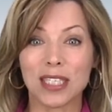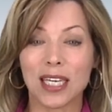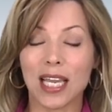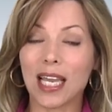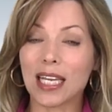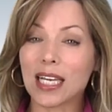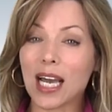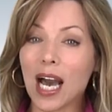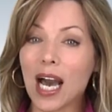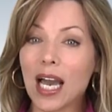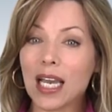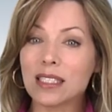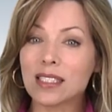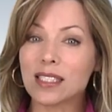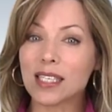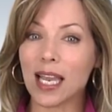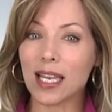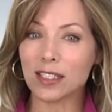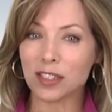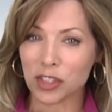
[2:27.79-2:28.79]
And guys,
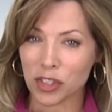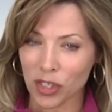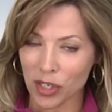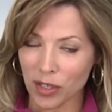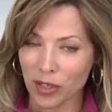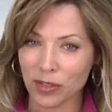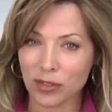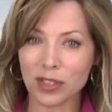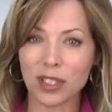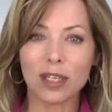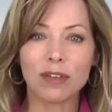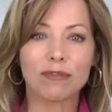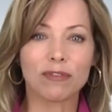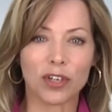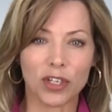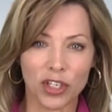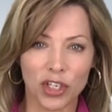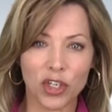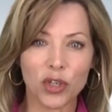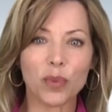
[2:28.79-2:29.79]
stay tuned.
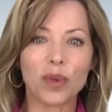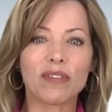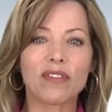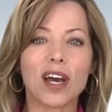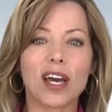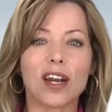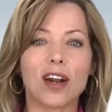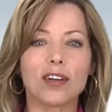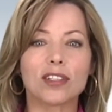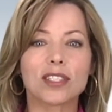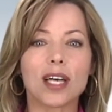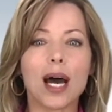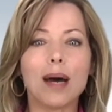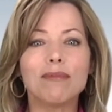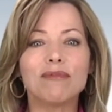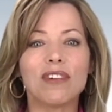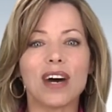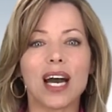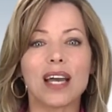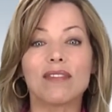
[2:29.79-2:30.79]
For you, we've got our
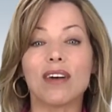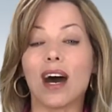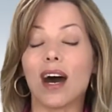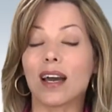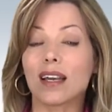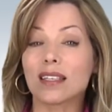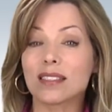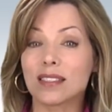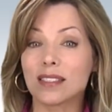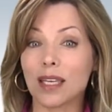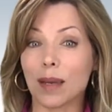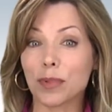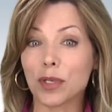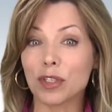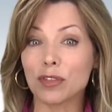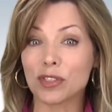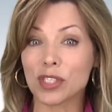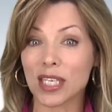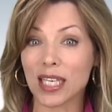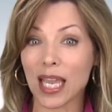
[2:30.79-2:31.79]
top five hottest
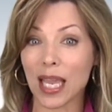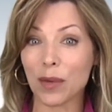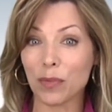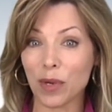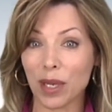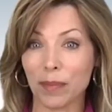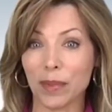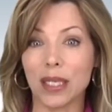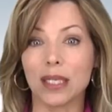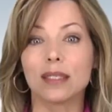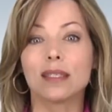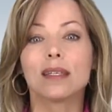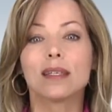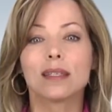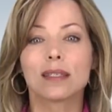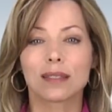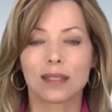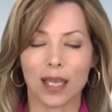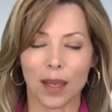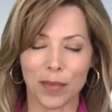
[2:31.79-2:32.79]
WTA women
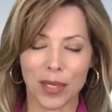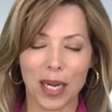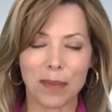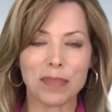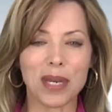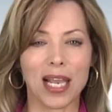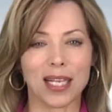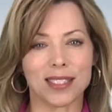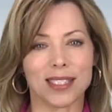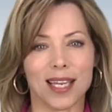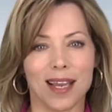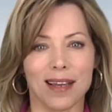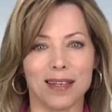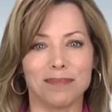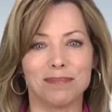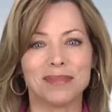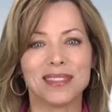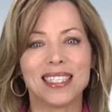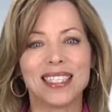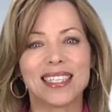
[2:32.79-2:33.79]
coming up next time.